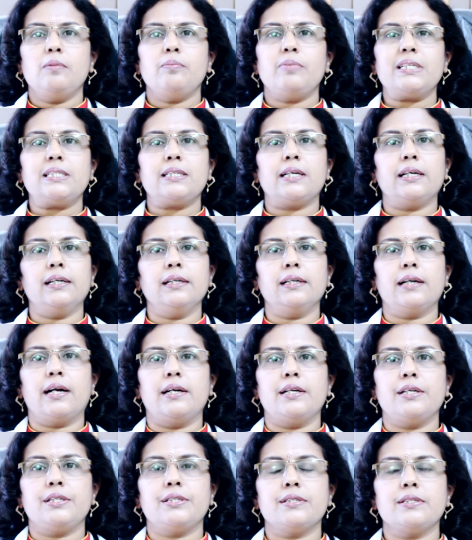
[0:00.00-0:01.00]
At certain
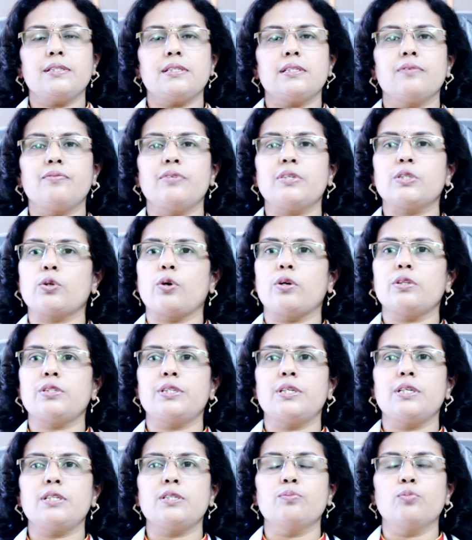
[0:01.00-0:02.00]
conditions, the
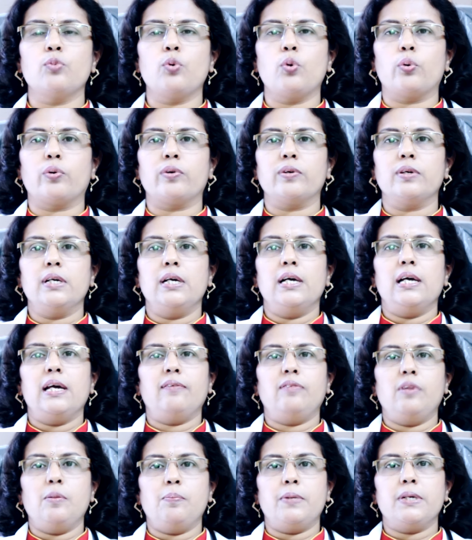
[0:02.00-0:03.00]
viscosity is more
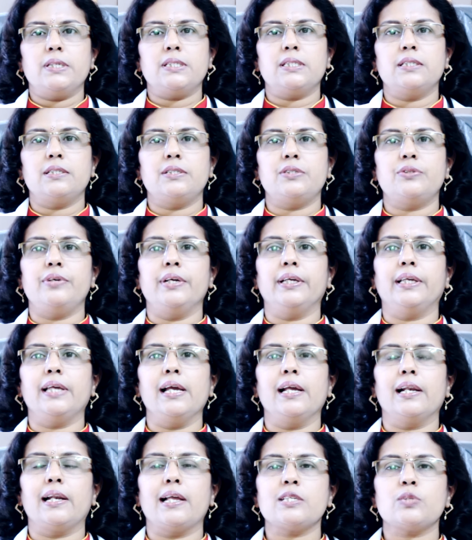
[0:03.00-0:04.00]
if the person is
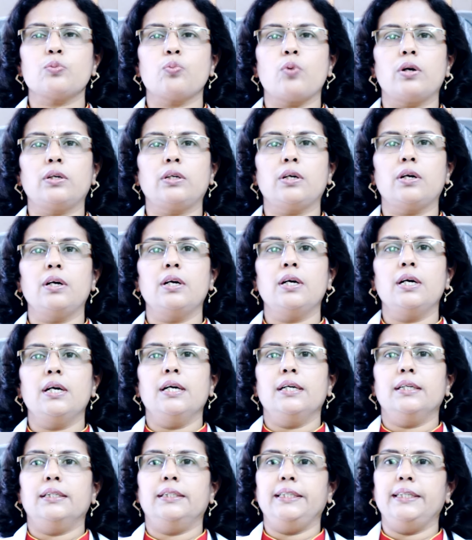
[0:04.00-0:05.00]
drinking less water.
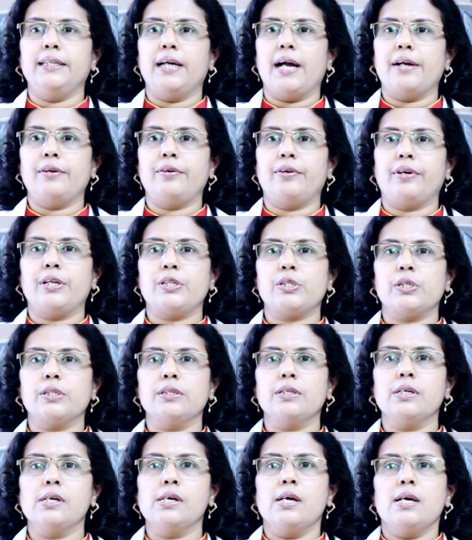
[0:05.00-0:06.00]

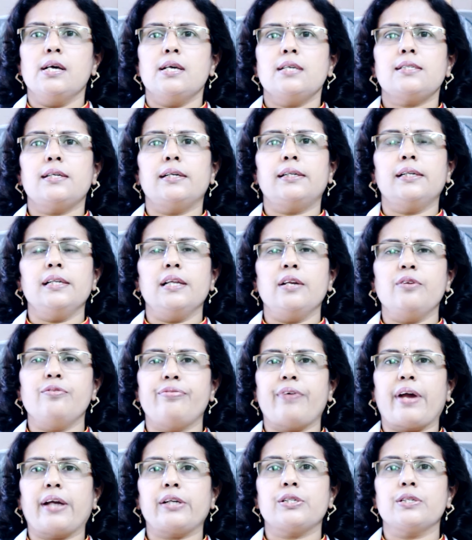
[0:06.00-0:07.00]
Dehydration, certain
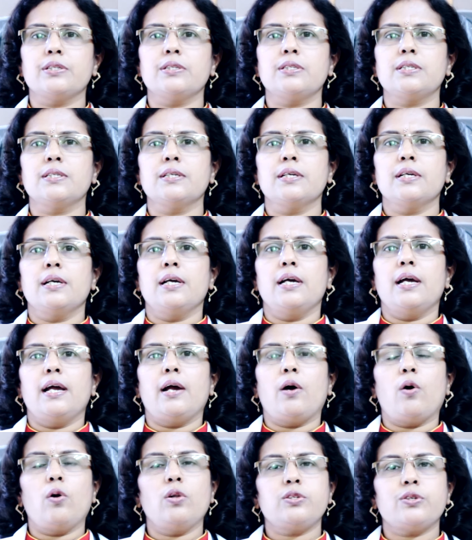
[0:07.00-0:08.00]
infections
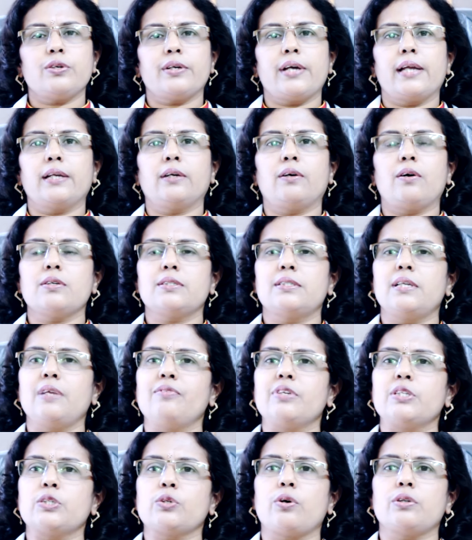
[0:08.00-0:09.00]
also can cause the
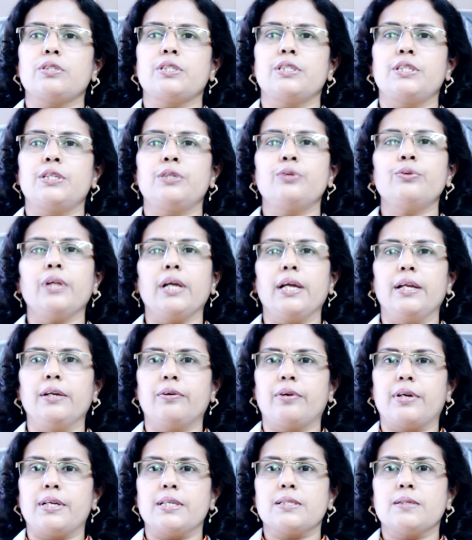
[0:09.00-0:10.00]
viscosity to
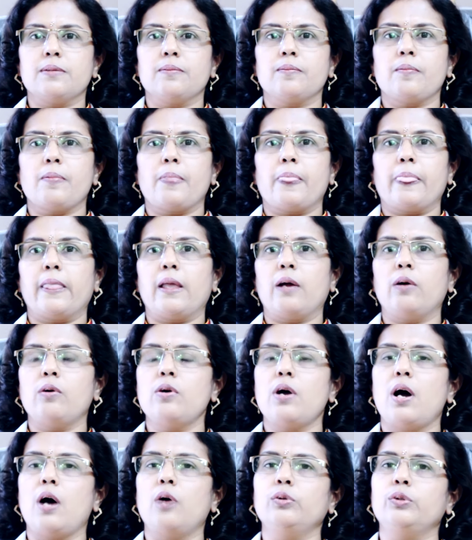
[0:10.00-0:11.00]
increase.
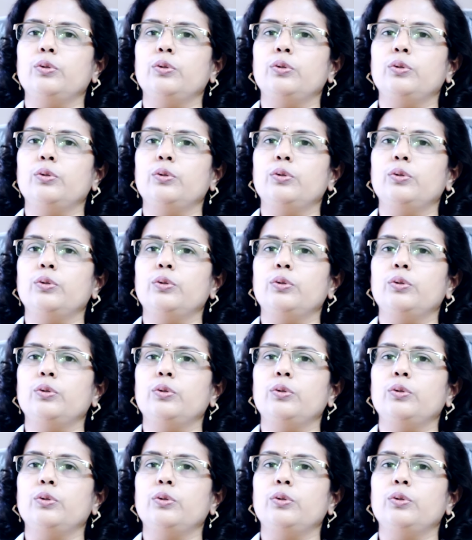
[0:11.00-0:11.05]
Now, how